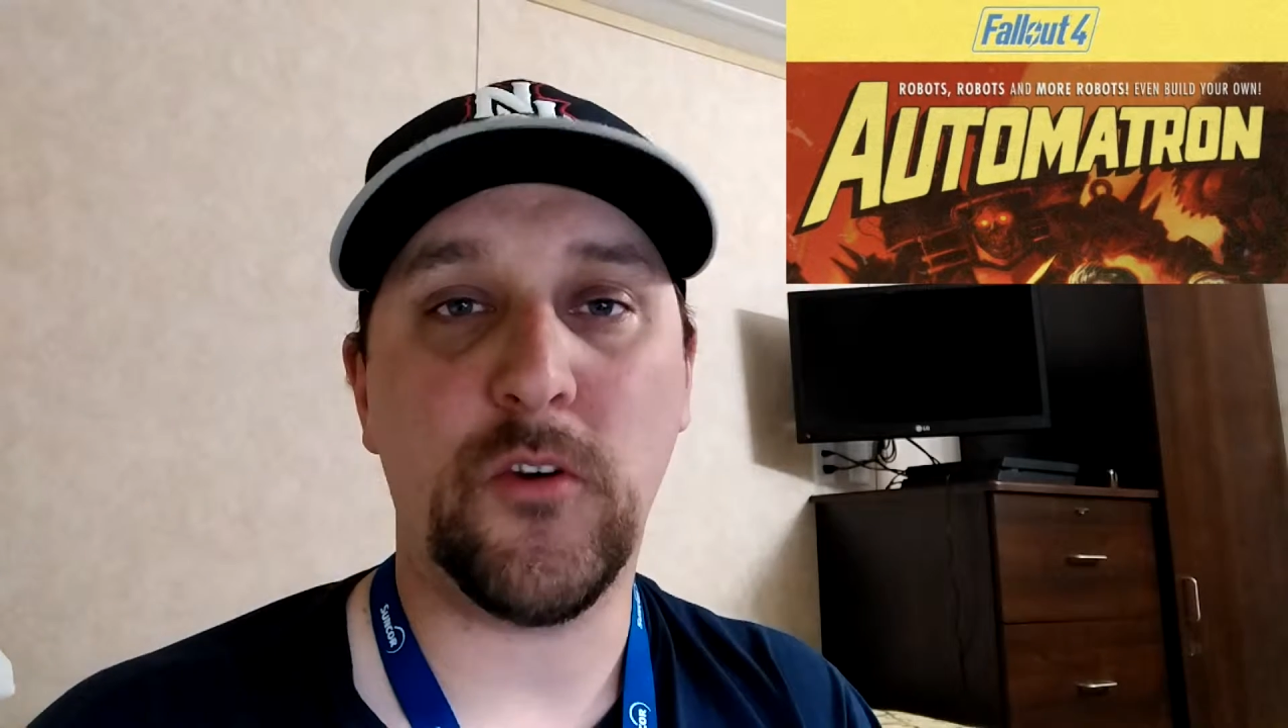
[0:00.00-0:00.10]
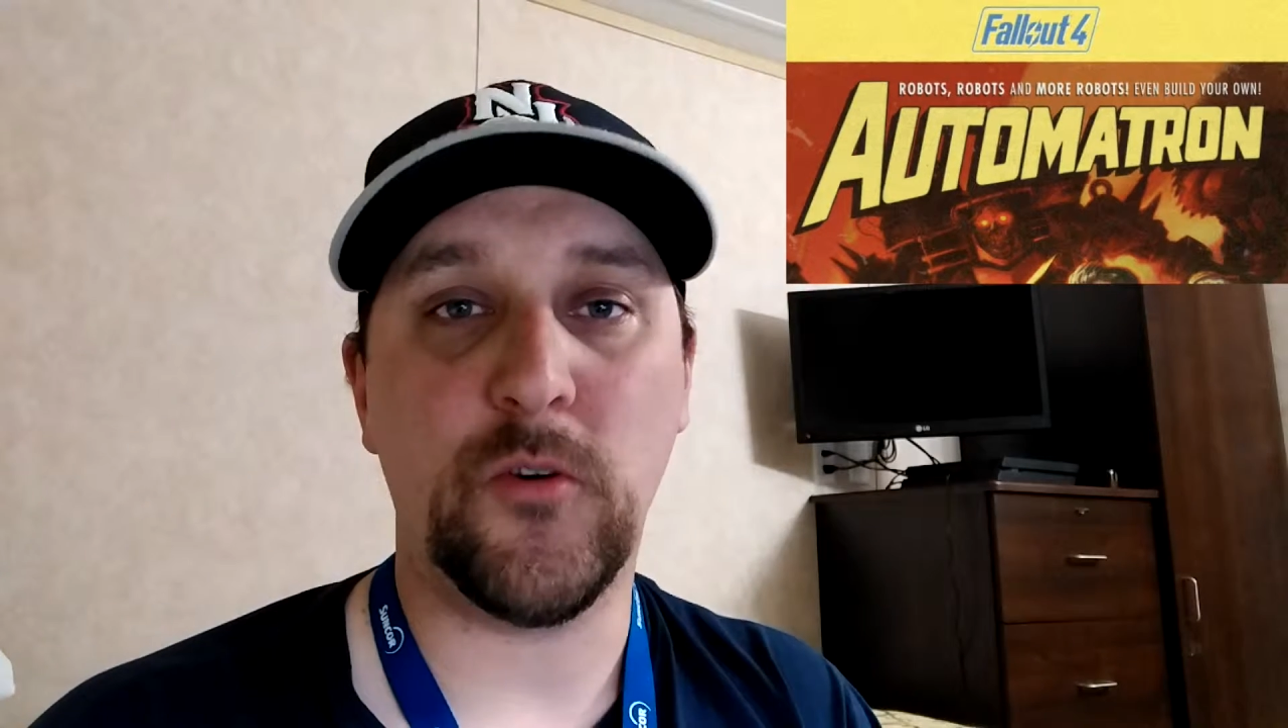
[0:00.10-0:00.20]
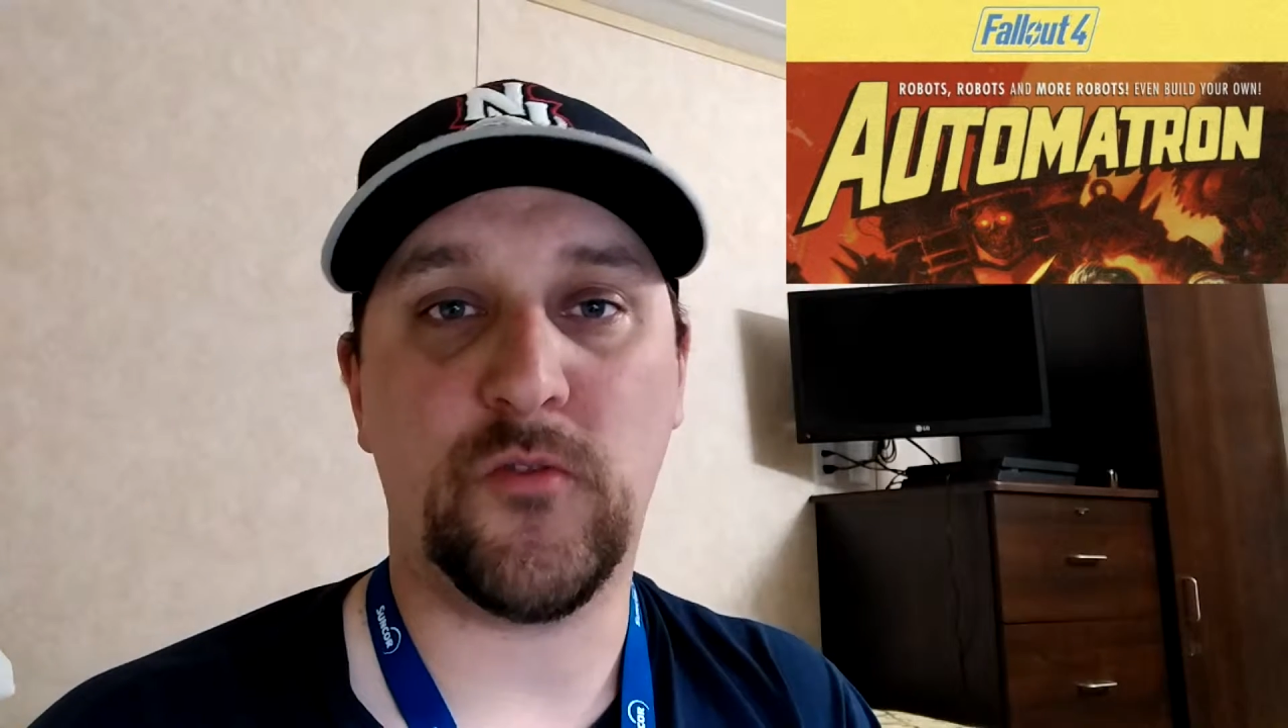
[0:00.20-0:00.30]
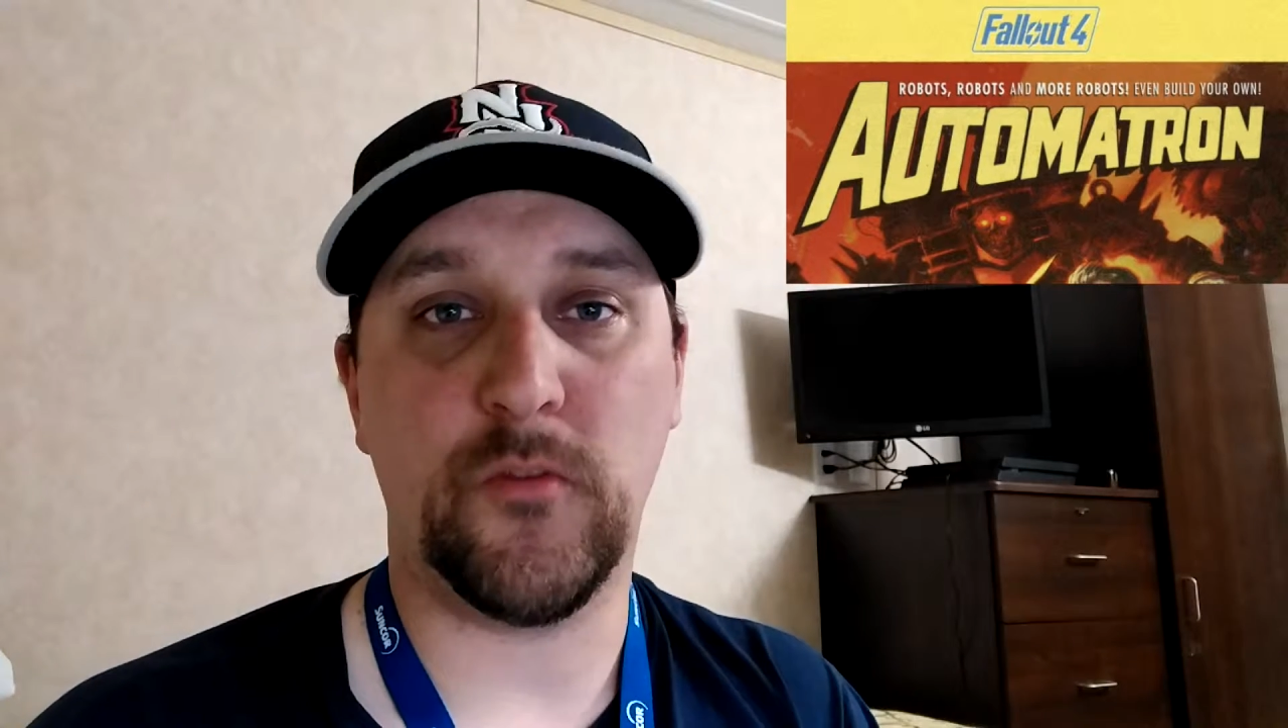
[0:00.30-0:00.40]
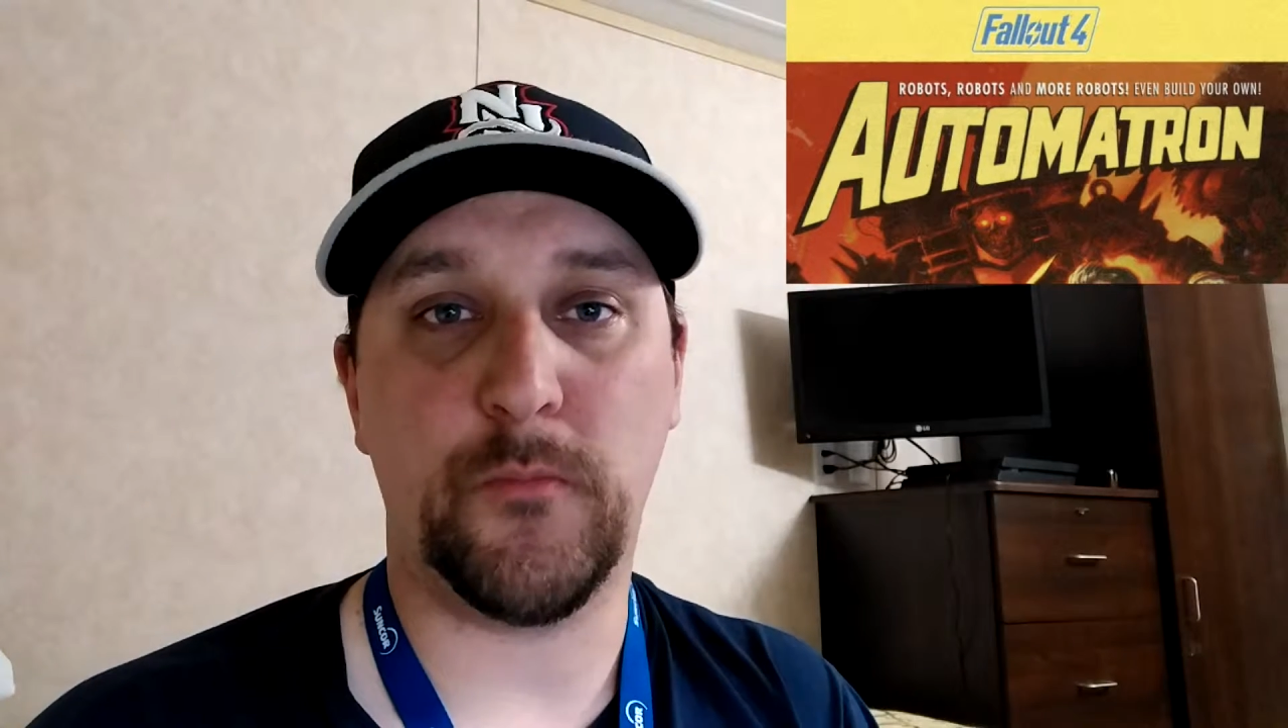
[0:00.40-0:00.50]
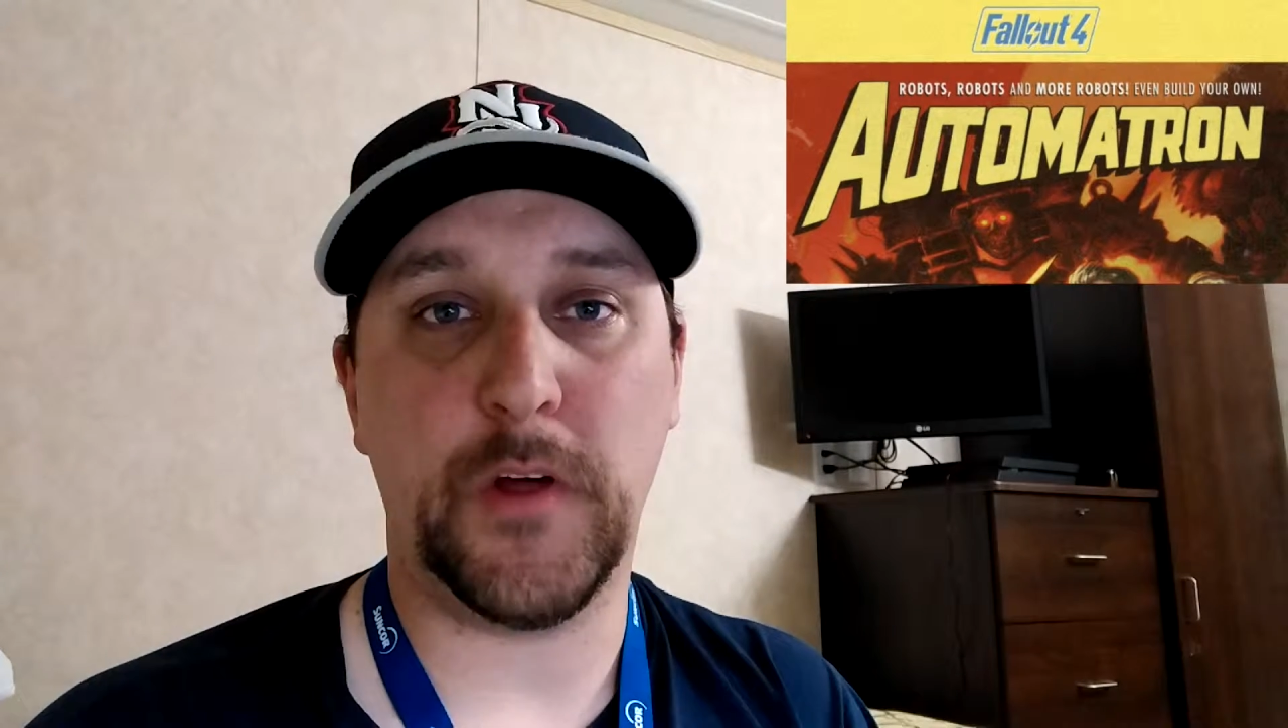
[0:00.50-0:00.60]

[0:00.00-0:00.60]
you to